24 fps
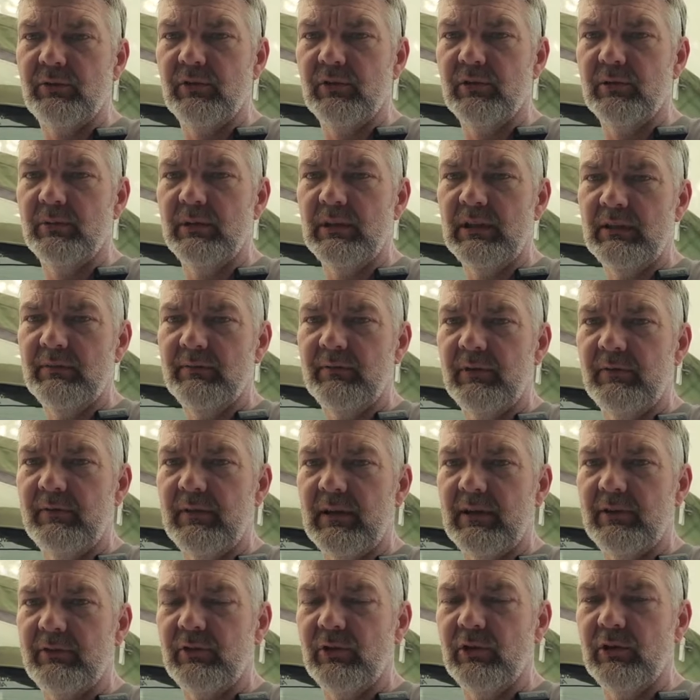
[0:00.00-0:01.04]
So for
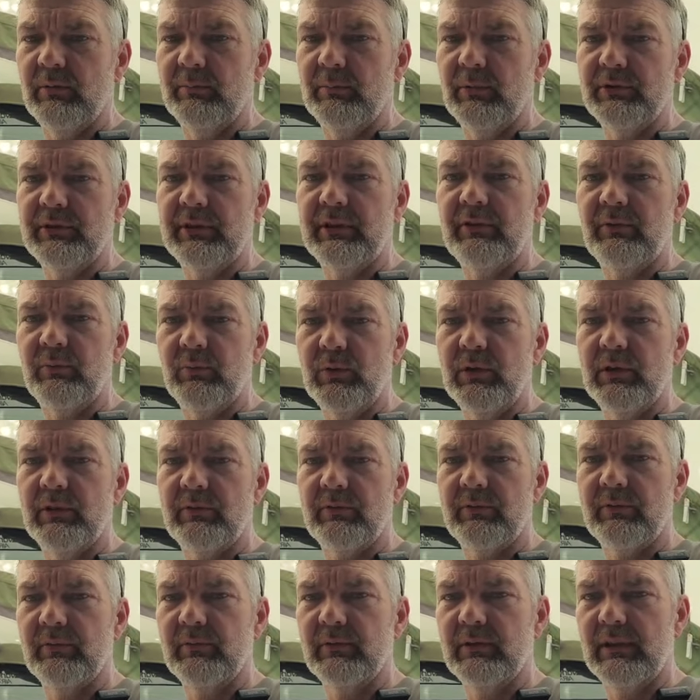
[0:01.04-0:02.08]
that sort of money, it's
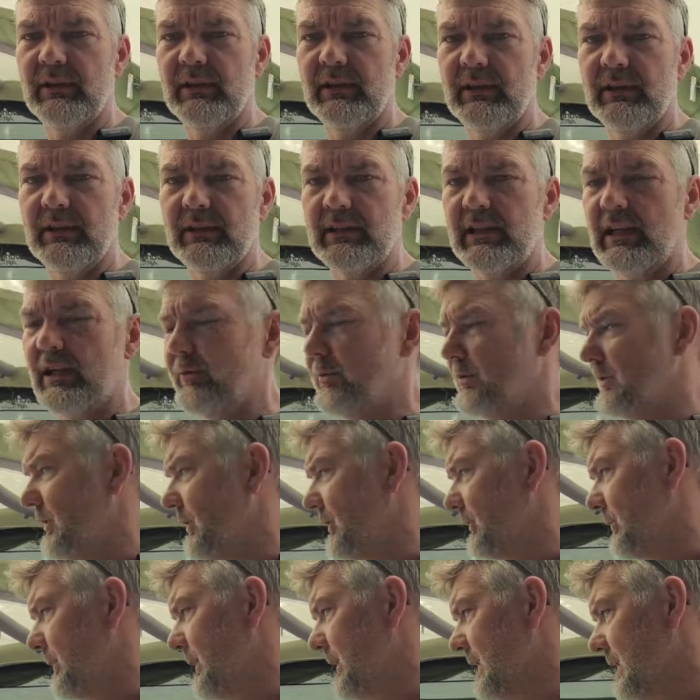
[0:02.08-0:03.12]
worth carrying
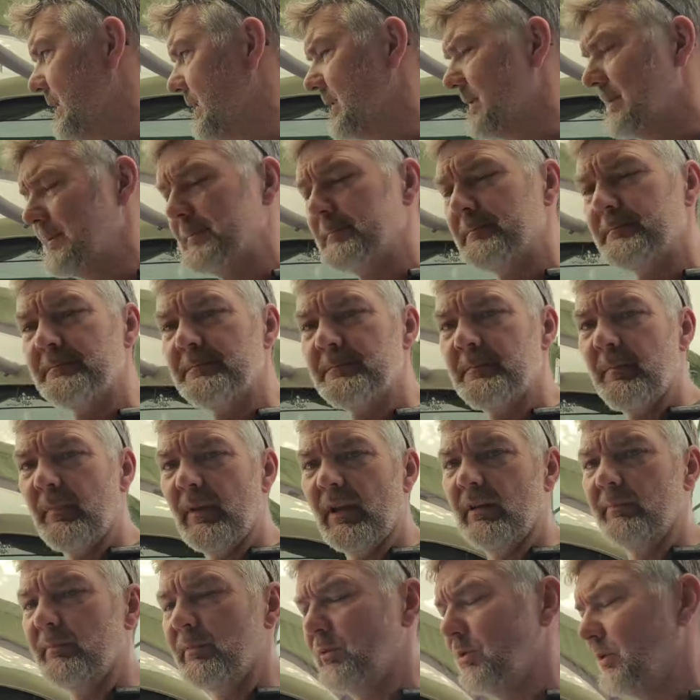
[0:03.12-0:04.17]
a spare,
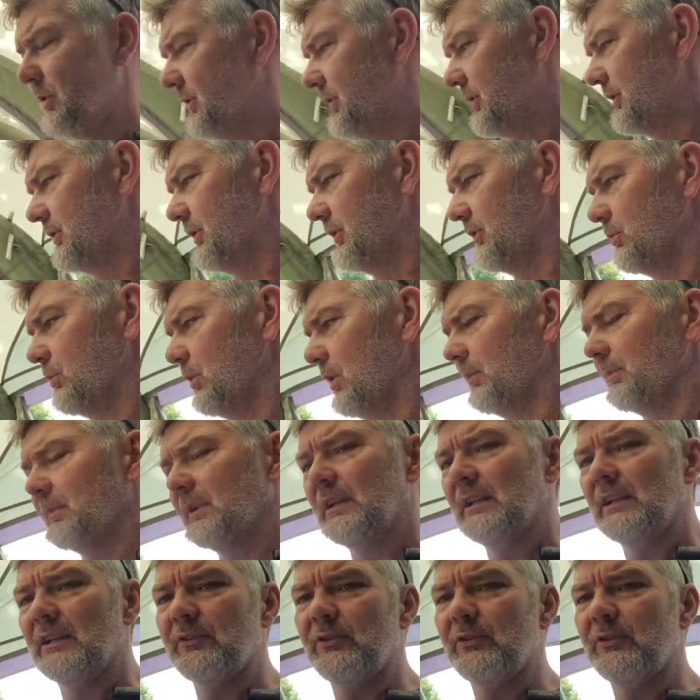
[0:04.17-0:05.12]
and they're easy to swap.